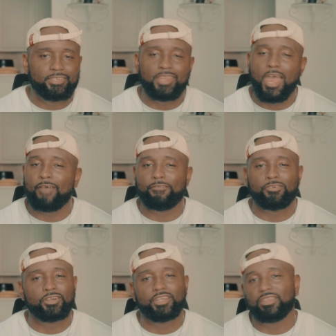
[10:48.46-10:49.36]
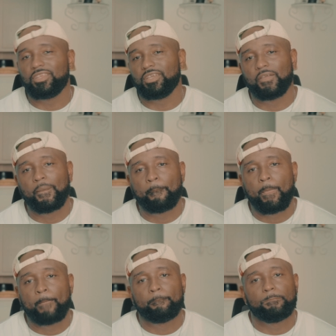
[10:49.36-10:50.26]
never a good thing.
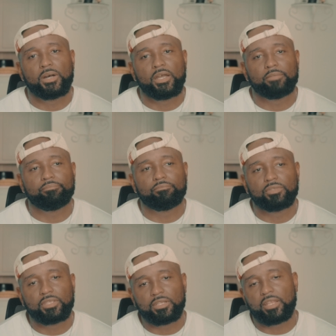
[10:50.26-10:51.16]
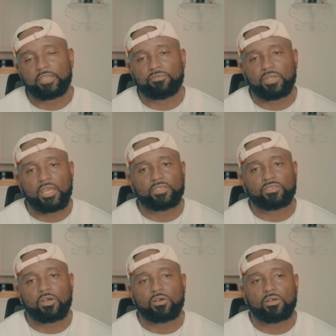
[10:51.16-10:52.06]
But within the next few days,
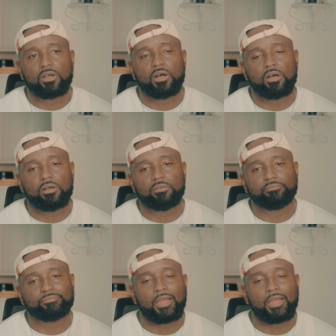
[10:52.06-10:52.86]
though, um,